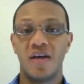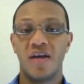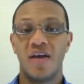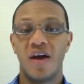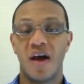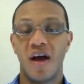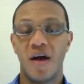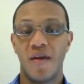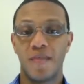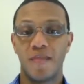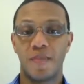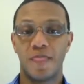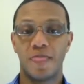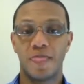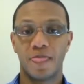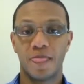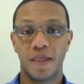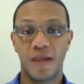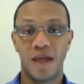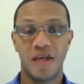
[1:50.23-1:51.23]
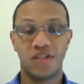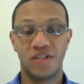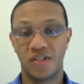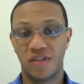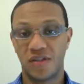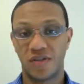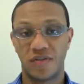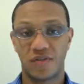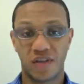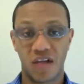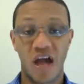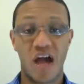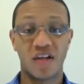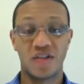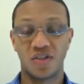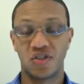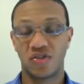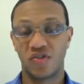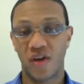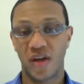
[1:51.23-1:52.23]
and just
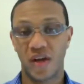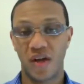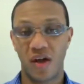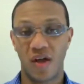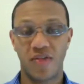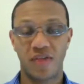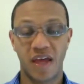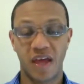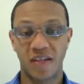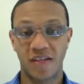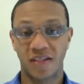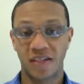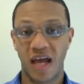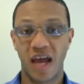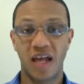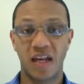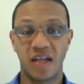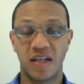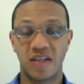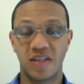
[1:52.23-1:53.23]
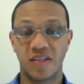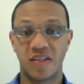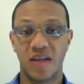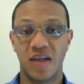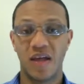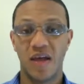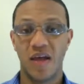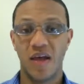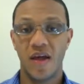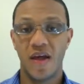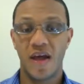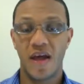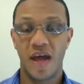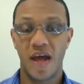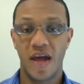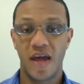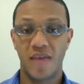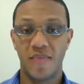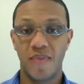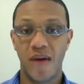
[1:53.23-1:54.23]
concentrate on that silence
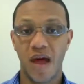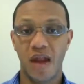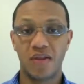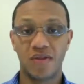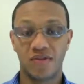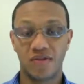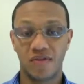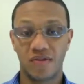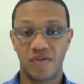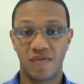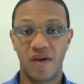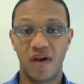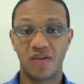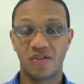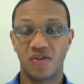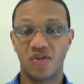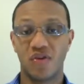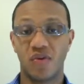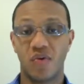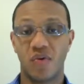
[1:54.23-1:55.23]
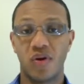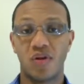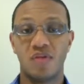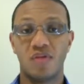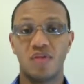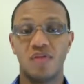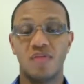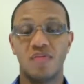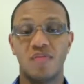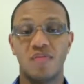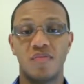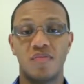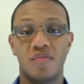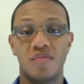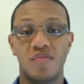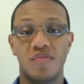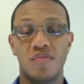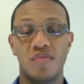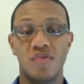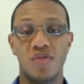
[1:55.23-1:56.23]
and balance yourself. Also, you want to
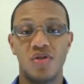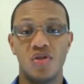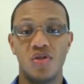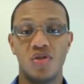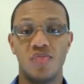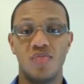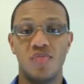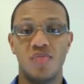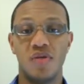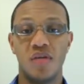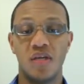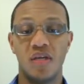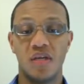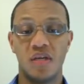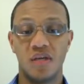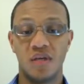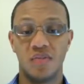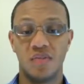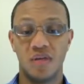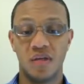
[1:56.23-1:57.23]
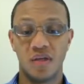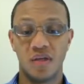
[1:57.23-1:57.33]
be